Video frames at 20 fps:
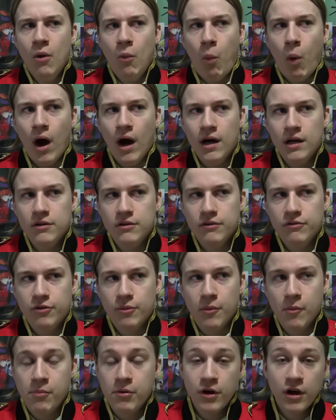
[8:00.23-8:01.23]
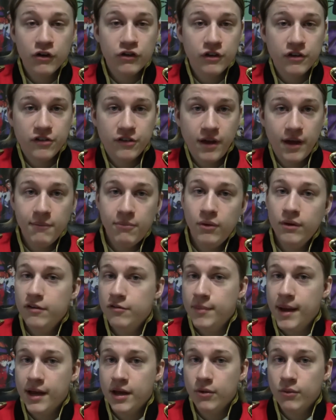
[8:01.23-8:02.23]
while from a production standpoint
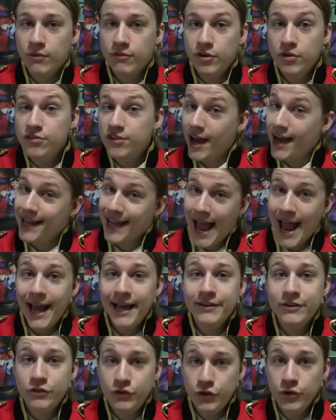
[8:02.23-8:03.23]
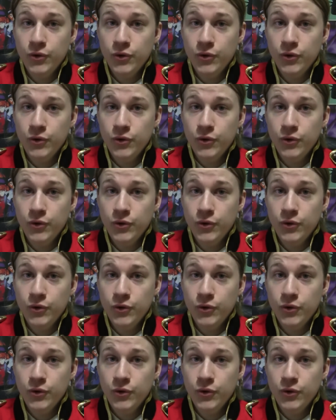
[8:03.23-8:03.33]
of making reviews, I can